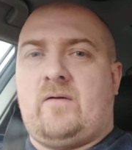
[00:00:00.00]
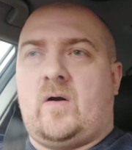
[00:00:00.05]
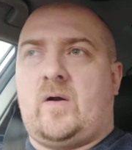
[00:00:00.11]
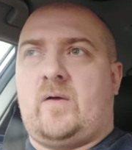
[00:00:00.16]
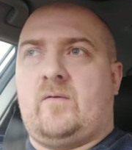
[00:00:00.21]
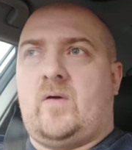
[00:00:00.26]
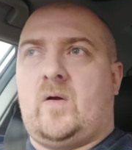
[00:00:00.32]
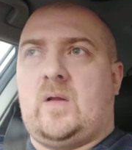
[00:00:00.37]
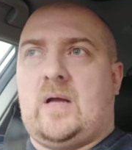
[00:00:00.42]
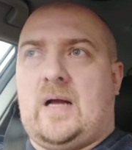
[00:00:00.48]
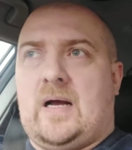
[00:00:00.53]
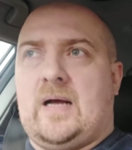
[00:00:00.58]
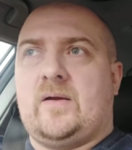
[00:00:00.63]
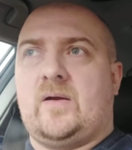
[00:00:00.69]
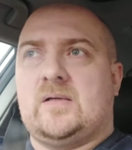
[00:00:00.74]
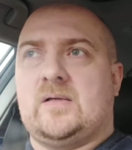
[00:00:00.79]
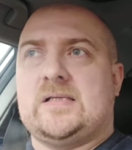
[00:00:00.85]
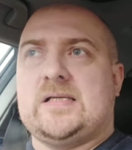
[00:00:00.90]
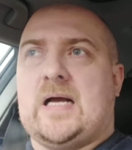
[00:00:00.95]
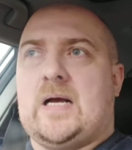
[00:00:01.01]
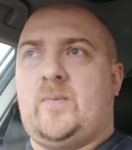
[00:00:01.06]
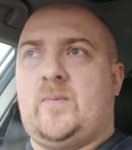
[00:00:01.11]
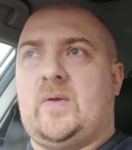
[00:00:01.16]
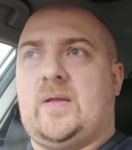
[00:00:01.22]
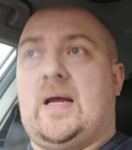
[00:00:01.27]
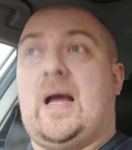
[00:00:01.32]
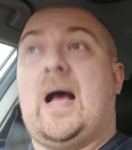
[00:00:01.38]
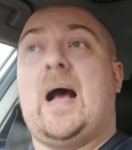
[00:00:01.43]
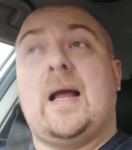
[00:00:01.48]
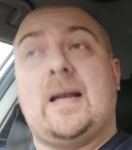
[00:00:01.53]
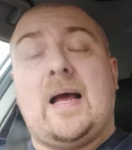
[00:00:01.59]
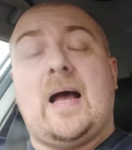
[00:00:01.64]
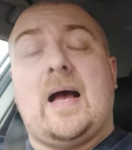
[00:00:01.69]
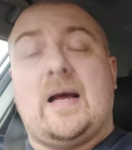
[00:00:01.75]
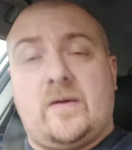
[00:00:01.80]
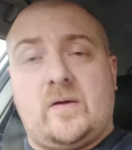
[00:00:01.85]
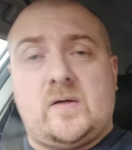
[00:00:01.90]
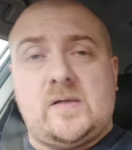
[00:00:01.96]
Rock and Roller, I had a good time with it, and I
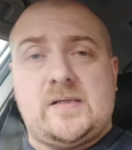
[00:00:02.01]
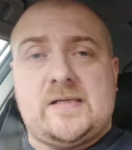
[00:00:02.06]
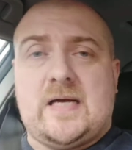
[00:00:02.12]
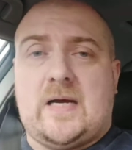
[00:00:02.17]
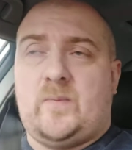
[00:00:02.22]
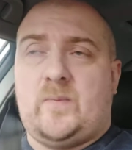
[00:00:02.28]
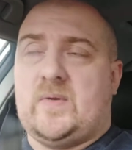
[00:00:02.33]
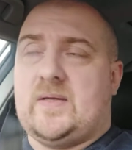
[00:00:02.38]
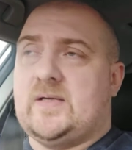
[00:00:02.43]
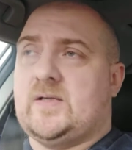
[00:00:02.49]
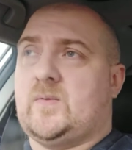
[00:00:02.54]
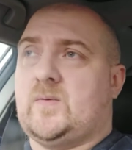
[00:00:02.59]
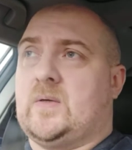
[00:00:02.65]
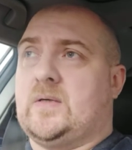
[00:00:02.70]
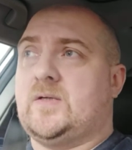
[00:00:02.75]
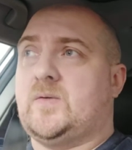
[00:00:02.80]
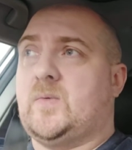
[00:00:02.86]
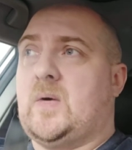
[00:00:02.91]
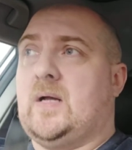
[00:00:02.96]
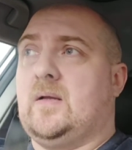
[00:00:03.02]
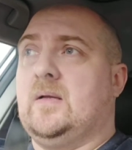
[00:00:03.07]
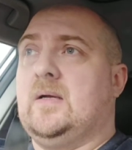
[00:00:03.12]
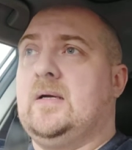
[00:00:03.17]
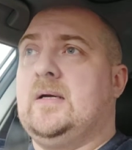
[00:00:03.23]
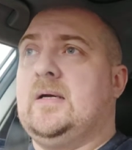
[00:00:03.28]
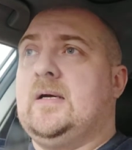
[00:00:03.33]
had a good time with this one as well.